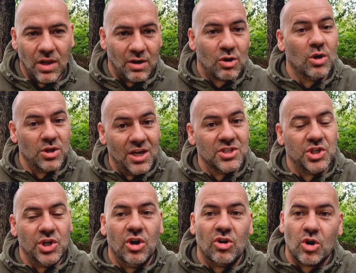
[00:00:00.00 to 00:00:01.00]
I could, as
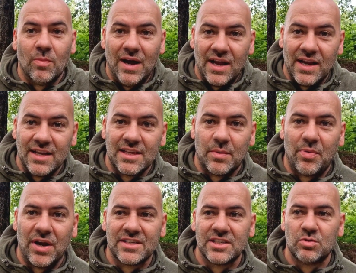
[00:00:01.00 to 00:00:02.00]
you know, come out and I had that
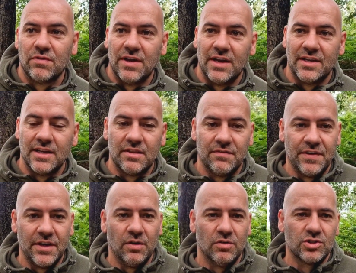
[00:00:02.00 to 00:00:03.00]
practice with it, and I did the
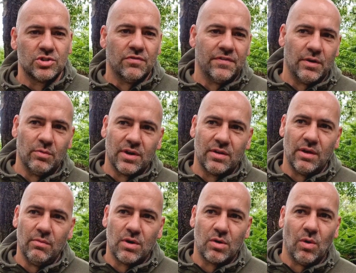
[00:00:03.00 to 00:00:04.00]
video and stuff, and it
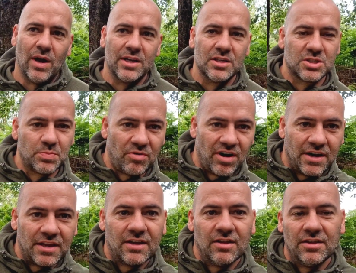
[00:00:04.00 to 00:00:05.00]
were quite
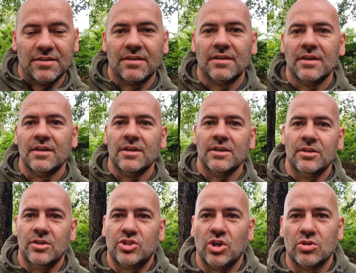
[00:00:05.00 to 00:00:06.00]
sporadical, and
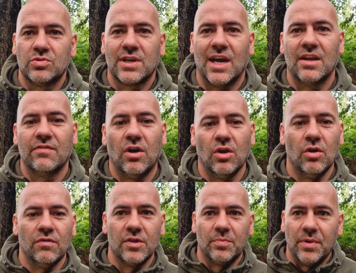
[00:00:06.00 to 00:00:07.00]
the shots were kind of all
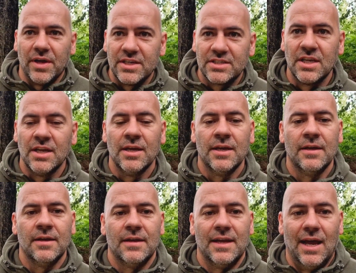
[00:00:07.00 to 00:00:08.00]
over the place.
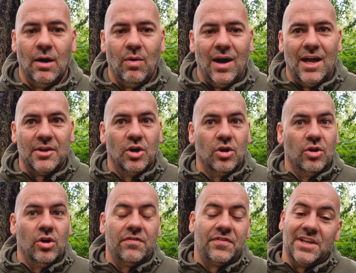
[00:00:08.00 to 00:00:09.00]
Now, I don't
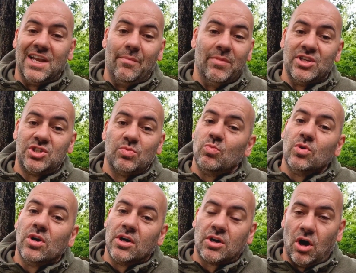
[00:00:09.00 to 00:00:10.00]
know if the damage
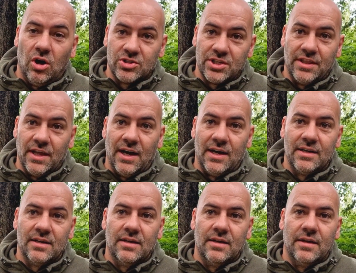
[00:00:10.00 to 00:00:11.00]
were causing that,
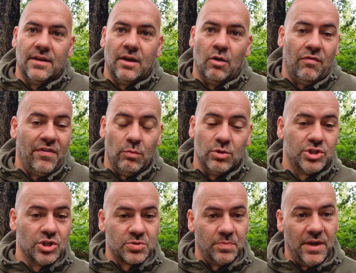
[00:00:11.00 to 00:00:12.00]
or if it were
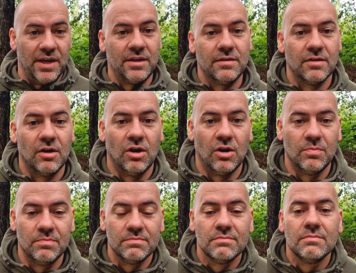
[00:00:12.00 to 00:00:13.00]
just me,
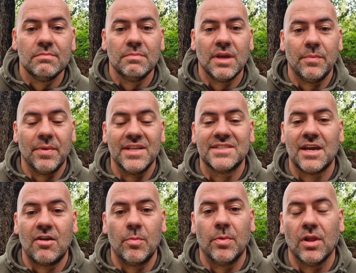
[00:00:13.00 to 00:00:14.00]
or me being
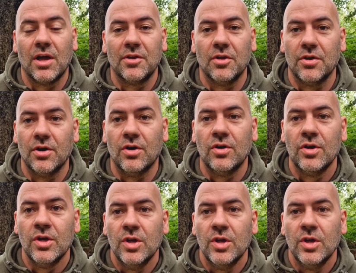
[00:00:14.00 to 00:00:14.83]
terrible, I don't know.